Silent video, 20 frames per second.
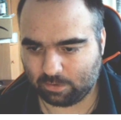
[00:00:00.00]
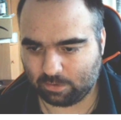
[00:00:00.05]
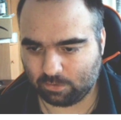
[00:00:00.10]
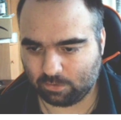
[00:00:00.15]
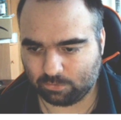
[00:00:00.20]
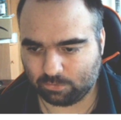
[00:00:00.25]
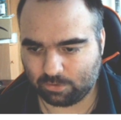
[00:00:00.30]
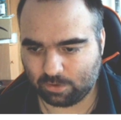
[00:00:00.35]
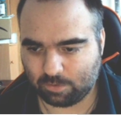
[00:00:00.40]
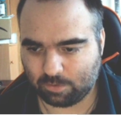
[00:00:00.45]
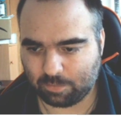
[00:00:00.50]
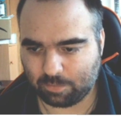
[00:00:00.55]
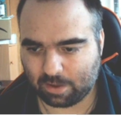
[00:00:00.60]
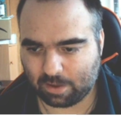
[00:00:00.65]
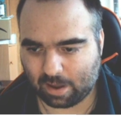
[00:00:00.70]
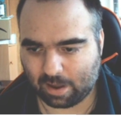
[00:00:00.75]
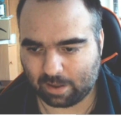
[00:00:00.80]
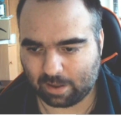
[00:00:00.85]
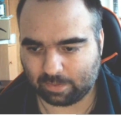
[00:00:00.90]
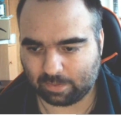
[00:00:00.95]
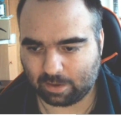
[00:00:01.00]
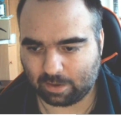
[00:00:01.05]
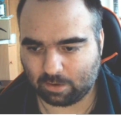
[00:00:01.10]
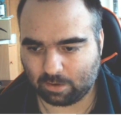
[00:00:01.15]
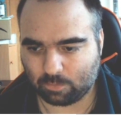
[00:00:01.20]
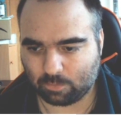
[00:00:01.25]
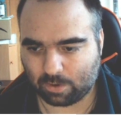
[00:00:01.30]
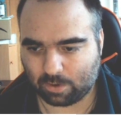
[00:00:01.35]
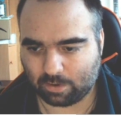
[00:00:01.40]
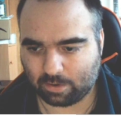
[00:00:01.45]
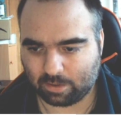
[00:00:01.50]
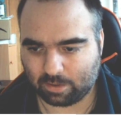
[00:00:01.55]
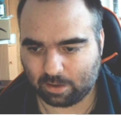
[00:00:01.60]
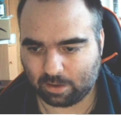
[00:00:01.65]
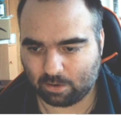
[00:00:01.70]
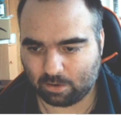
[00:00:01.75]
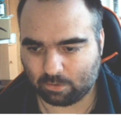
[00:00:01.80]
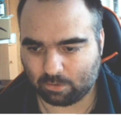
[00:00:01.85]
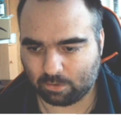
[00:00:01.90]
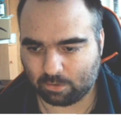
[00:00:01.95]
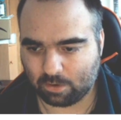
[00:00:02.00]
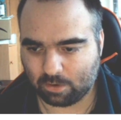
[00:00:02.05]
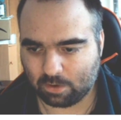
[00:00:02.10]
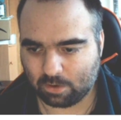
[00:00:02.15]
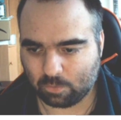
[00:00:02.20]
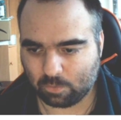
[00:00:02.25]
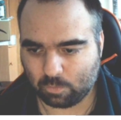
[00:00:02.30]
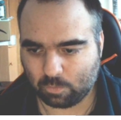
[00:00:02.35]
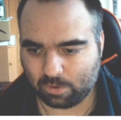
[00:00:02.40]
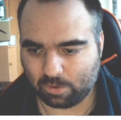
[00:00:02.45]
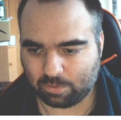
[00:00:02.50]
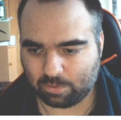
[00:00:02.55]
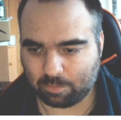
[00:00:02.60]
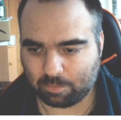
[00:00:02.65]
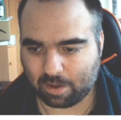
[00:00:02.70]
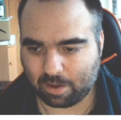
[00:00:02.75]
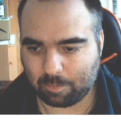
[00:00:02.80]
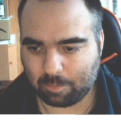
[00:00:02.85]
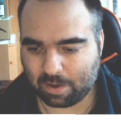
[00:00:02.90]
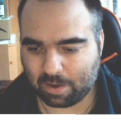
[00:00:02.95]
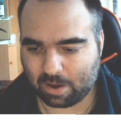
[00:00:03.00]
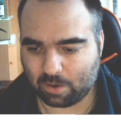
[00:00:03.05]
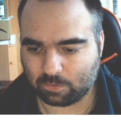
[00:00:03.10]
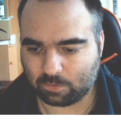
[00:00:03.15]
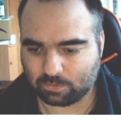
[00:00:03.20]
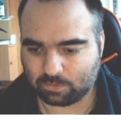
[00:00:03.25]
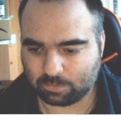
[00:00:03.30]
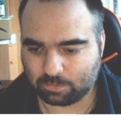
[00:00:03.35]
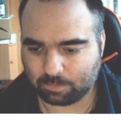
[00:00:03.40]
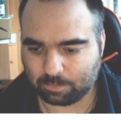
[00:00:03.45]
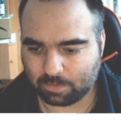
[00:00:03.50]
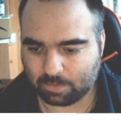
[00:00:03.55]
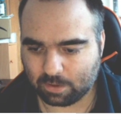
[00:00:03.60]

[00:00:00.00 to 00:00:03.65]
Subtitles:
You'll see me highlighting it right here with my mouse.